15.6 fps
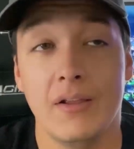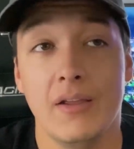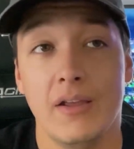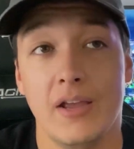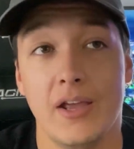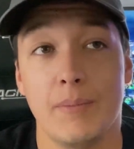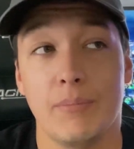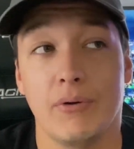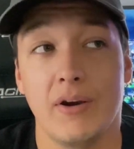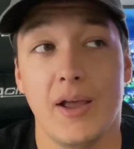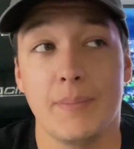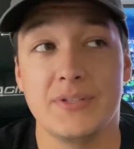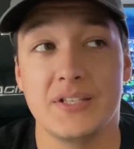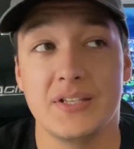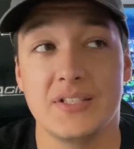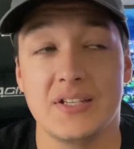And
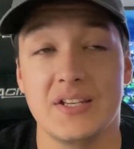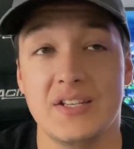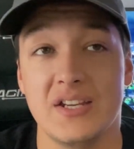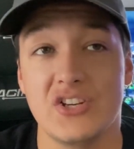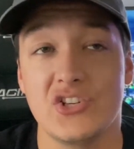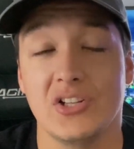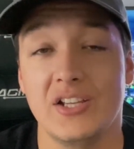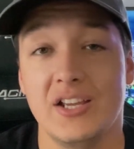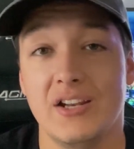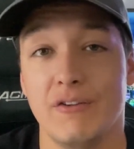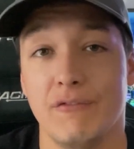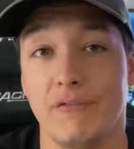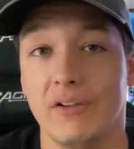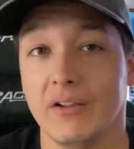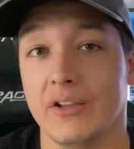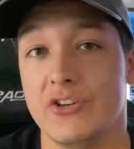perhaps it's additionally in a
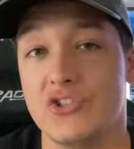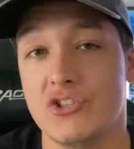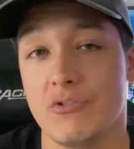village,